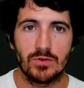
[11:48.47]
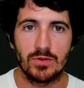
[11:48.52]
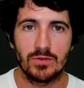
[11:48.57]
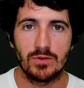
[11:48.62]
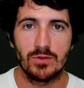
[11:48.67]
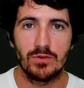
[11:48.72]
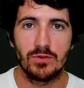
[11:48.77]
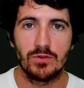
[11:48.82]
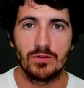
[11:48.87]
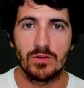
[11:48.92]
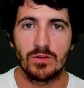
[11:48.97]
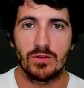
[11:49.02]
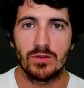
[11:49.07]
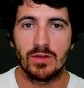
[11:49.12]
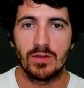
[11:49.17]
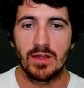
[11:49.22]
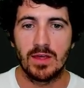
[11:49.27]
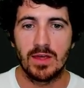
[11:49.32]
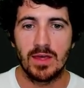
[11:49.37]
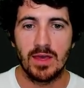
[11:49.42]

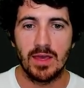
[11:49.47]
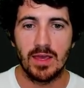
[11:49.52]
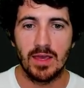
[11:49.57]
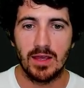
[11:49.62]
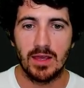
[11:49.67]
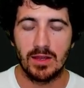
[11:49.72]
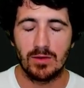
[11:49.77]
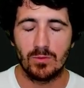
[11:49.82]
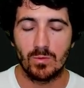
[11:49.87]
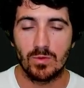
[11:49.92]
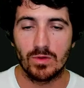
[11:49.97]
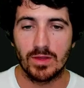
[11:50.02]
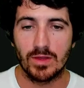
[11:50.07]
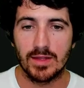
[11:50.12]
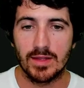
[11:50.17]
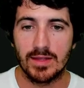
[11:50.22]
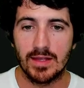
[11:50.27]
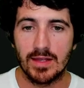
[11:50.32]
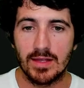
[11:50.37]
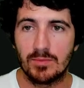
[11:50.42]
resolution, and we'll
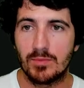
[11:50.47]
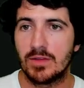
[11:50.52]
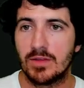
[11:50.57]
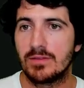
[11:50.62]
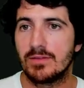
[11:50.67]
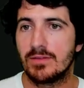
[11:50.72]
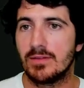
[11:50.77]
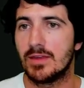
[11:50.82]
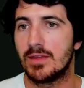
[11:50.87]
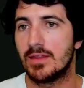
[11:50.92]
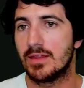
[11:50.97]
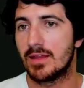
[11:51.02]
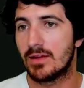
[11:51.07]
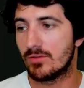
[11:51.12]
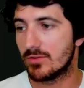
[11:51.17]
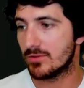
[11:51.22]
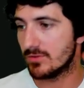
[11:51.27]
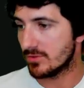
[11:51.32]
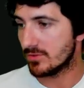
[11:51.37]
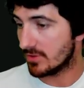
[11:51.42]
get that image in
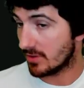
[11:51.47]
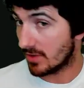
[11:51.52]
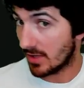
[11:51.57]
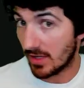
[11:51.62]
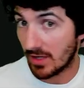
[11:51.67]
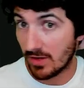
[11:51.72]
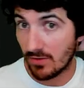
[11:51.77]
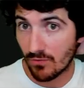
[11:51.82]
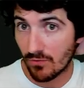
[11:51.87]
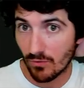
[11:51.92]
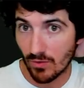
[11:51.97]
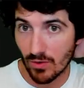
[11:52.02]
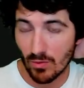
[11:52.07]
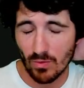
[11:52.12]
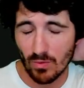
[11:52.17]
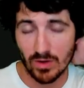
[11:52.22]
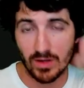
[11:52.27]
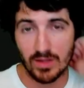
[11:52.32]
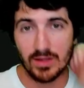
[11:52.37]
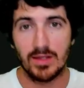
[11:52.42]
that resolution if we
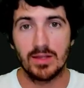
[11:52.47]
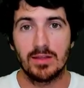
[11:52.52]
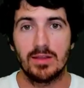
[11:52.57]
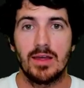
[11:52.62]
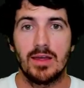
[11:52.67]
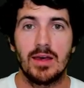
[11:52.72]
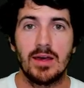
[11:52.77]
wanted it.